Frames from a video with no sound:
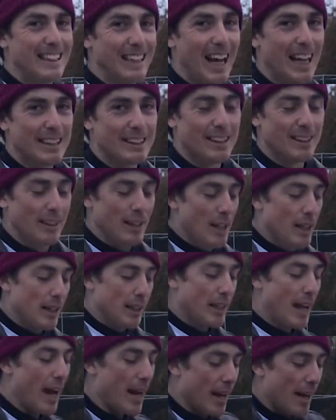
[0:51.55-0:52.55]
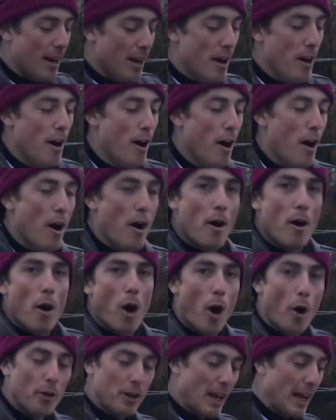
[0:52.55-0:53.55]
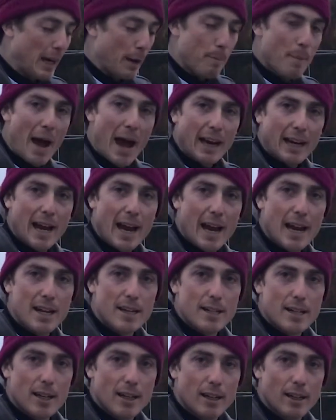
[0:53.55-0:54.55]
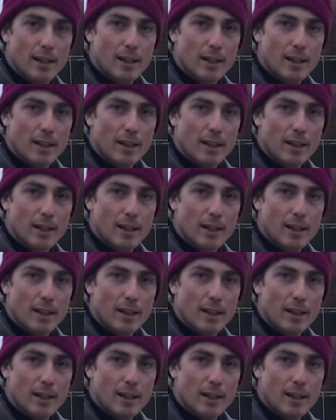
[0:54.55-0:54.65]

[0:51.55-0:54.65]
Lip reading: Gotcha. Okay, hold it like a backhand,